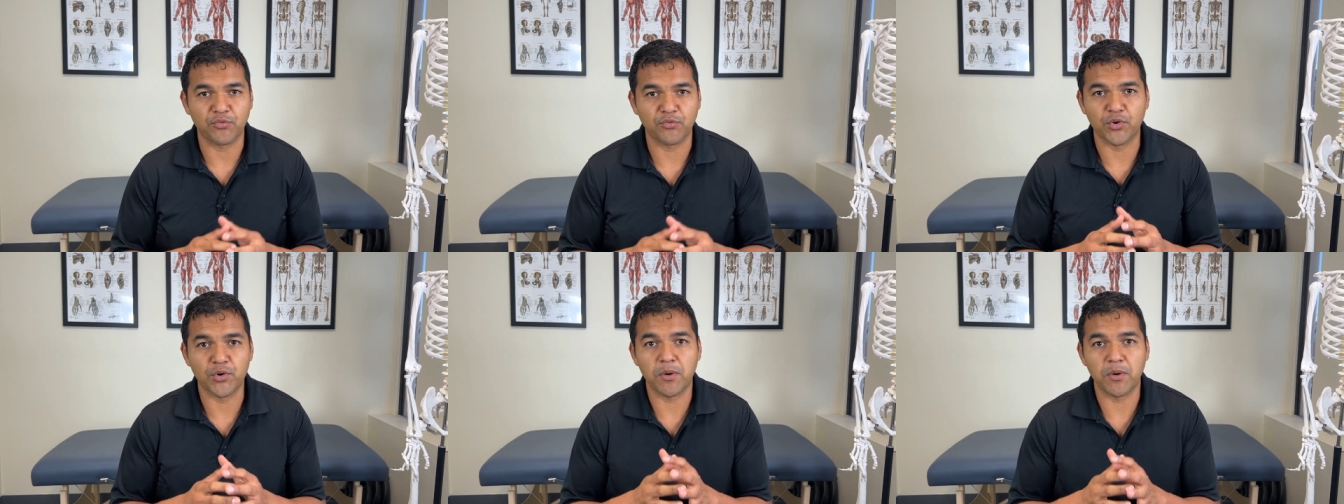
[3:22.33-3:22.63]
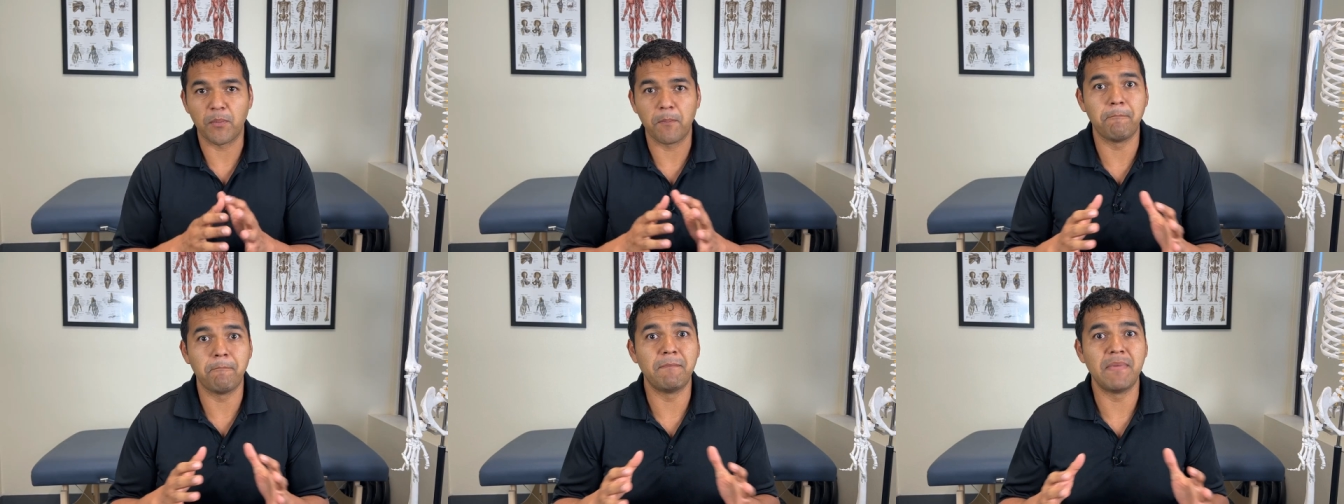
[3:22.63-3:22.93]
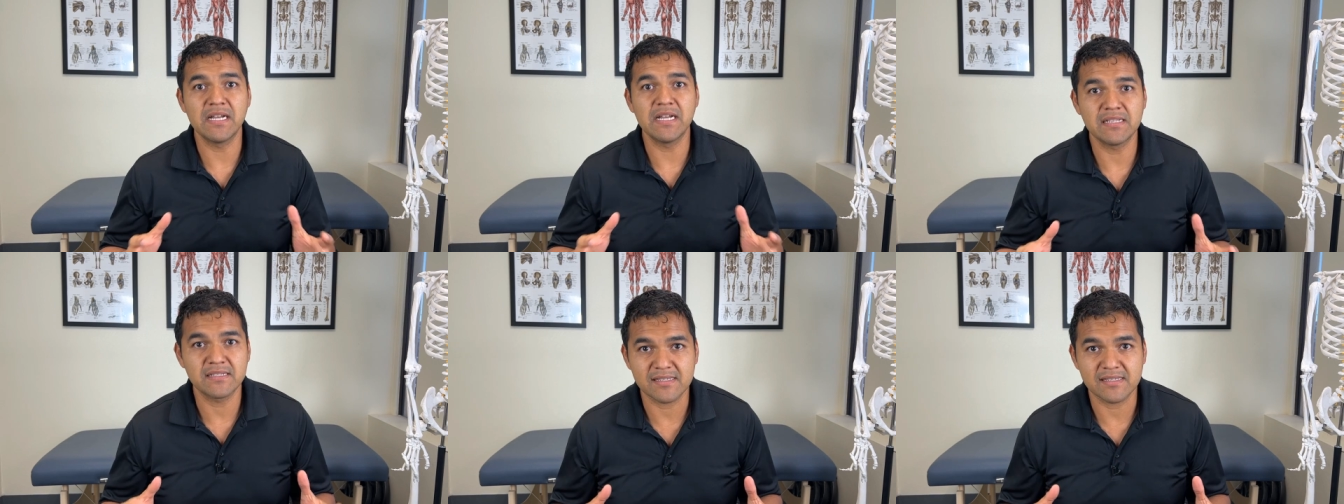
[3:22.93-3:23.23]
for
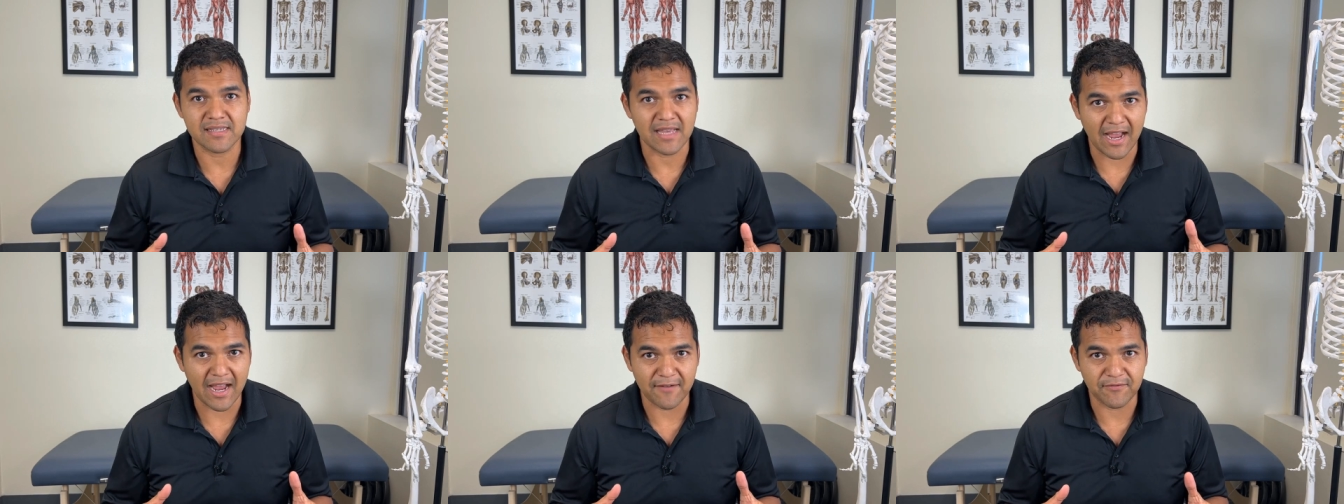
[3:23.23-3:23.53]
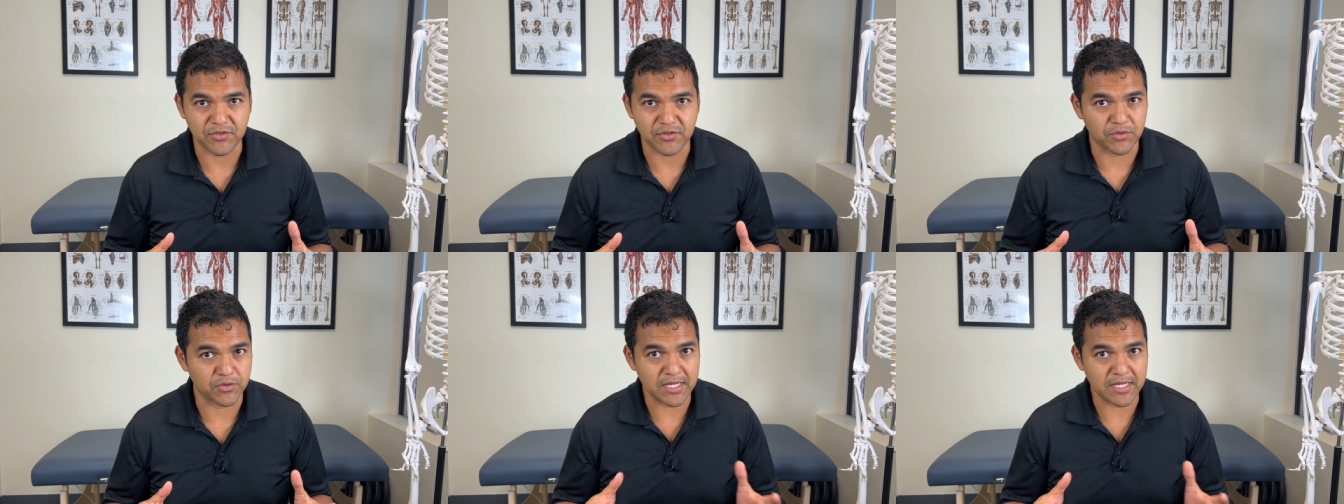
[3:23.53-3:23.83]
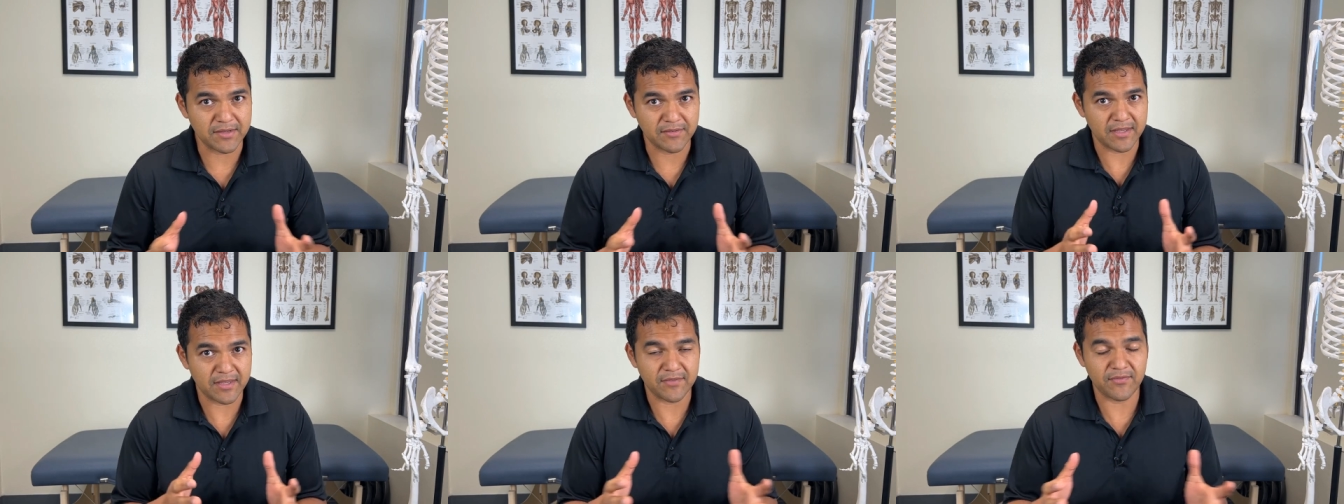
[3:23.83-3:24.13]
months after,
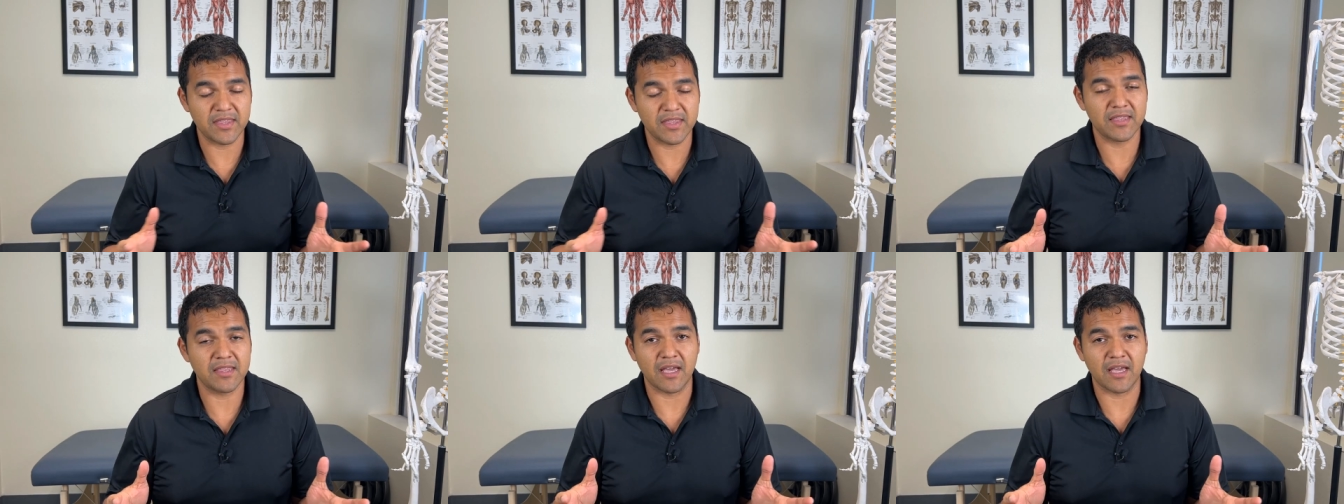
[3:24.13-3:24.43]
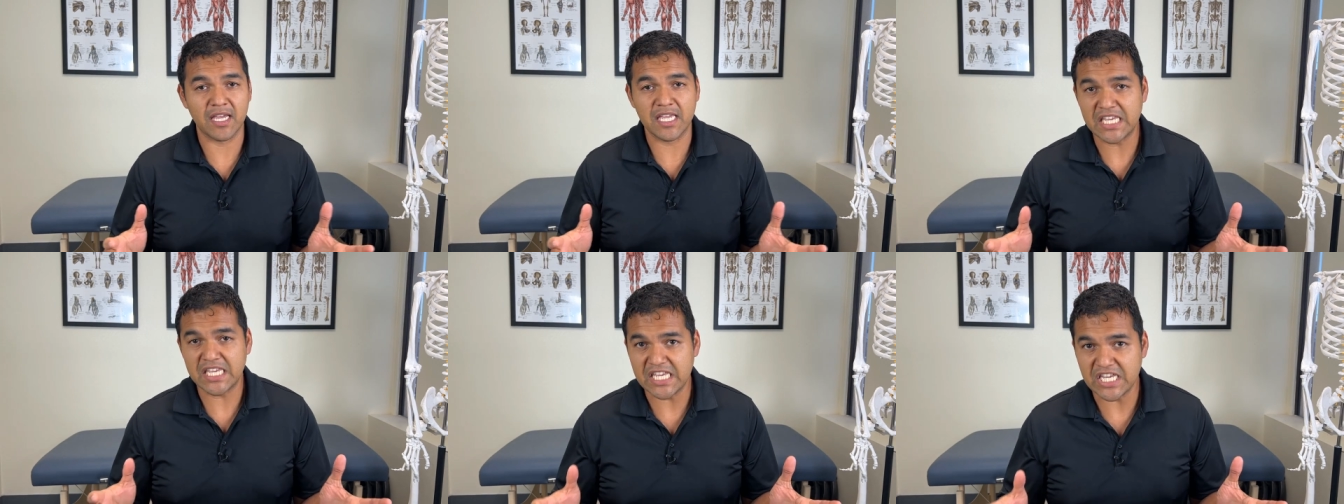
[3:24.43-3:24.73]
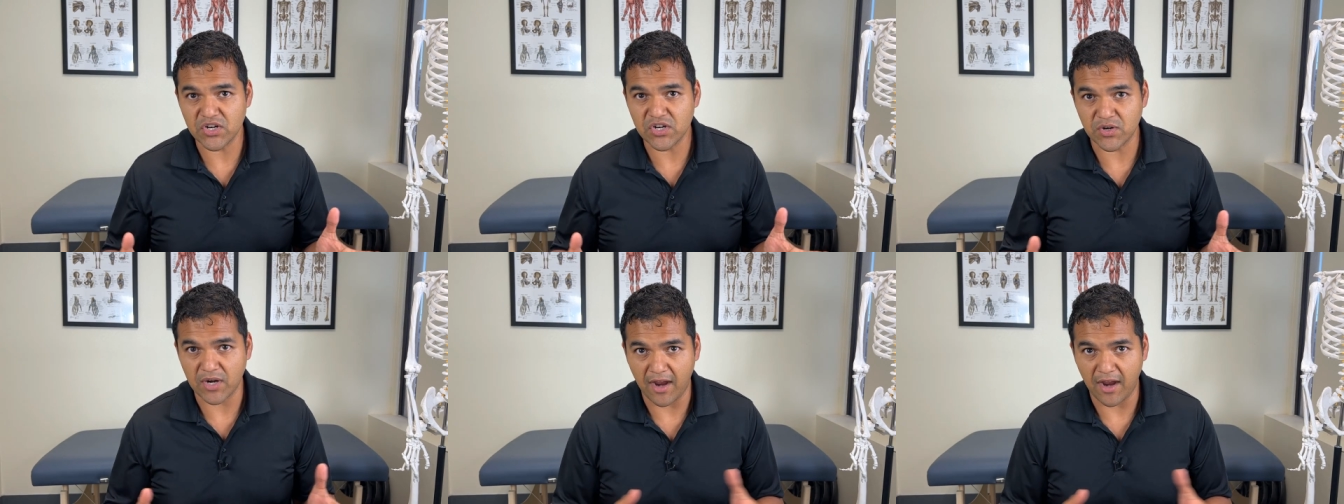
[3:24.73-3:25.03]
even a
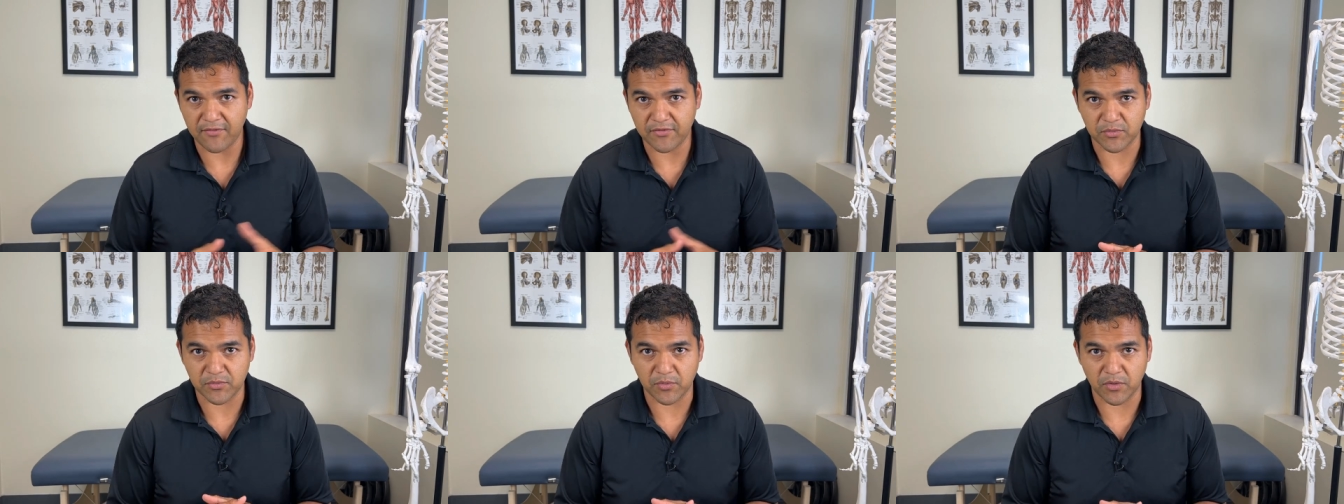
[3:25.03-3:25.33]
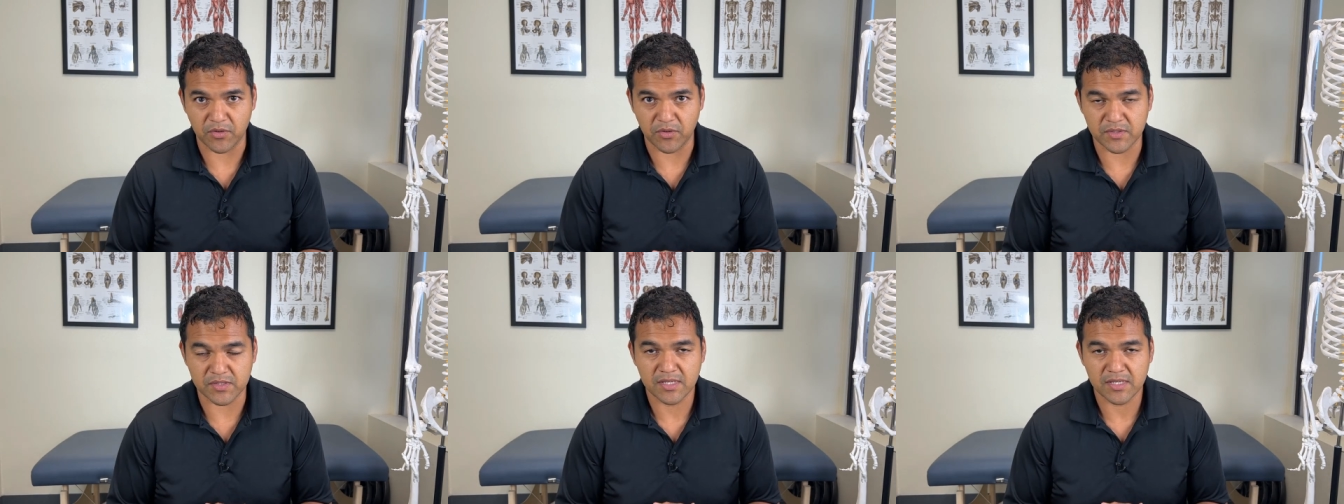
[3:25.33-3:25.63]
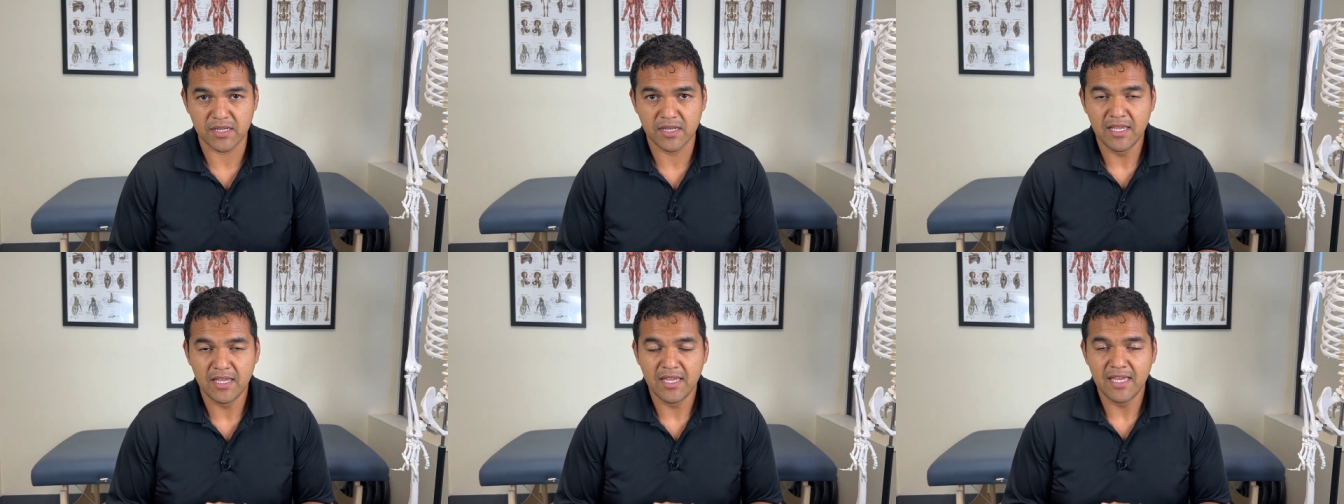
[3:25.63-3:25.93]
year
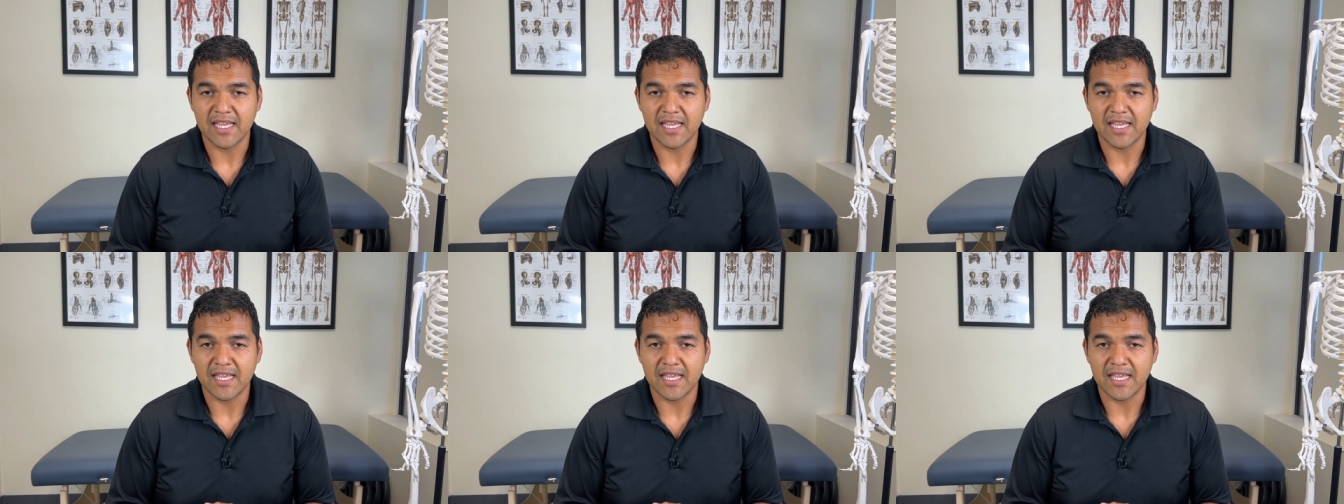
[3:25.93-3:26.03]
afterwards.